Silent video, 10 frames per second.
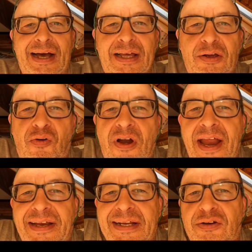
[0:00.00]
Are you
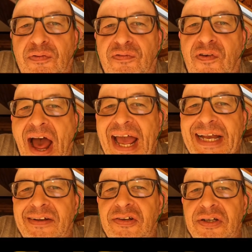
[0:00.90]
ready to
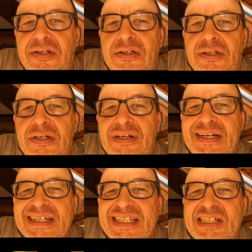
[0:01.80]
find
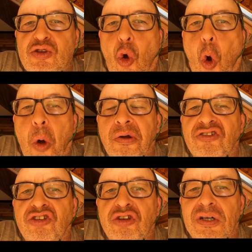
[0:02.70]
the
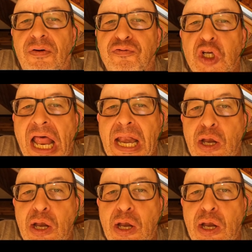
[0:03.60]
source of the